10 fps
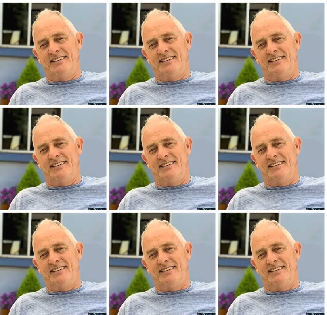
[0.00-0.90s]

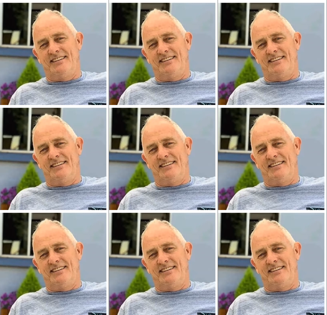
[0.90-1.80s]

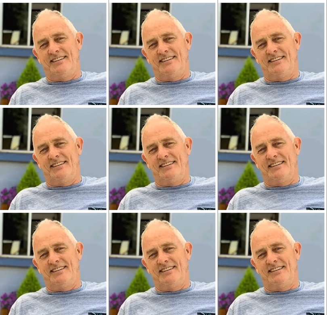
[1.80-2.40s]
Nobody speaks.